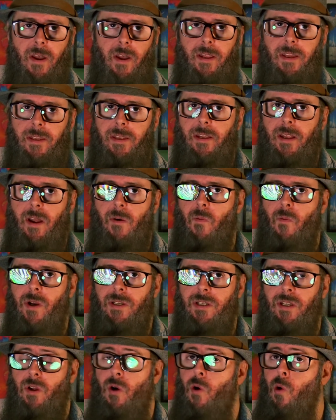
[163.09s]
Anything that
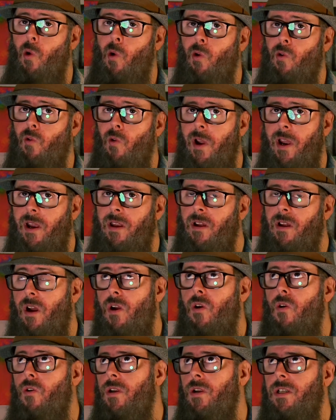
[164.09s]
wasn't a whole grain,
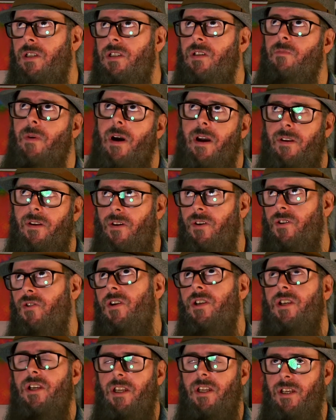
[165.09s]
according to my
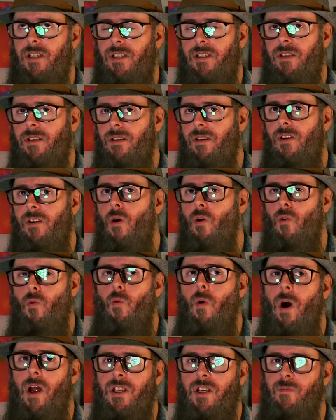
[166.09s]
nutritionist. Go
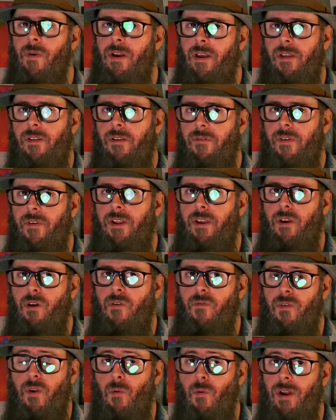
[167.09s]
watch my other video
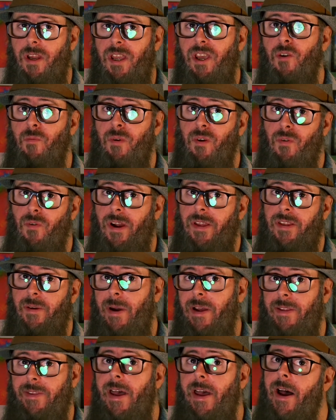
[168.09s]
if you want to hear me rant
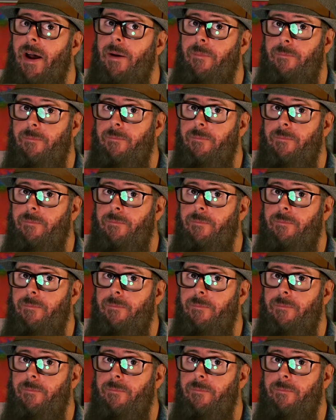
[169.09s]
about that.